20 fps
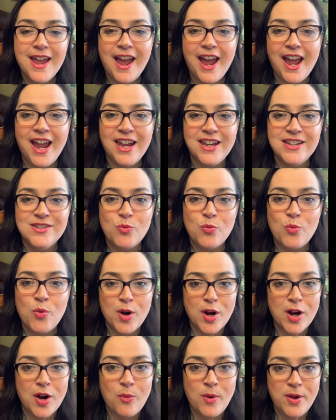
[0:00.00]
and
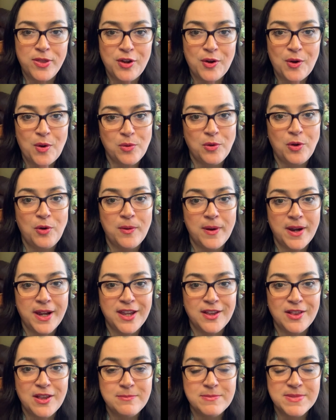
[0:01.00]
work with your own
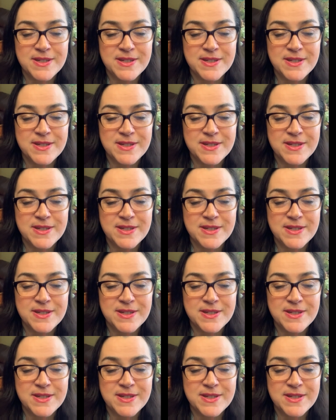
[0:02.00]
curriculum.